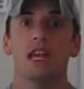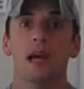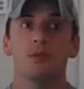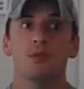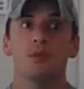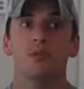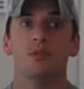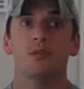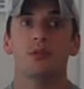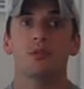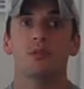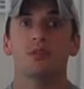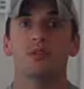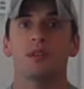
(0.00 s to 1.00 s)
capturing
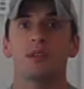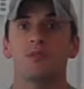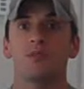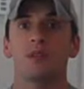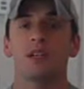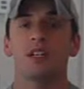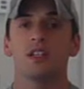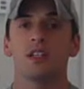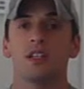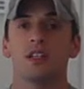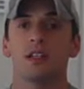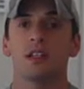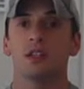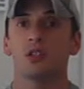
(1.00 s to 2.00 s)
people's
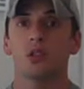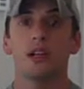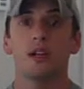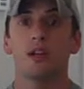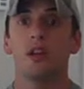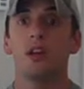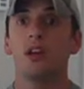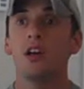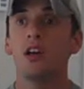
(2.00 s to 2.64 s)
information, like trying to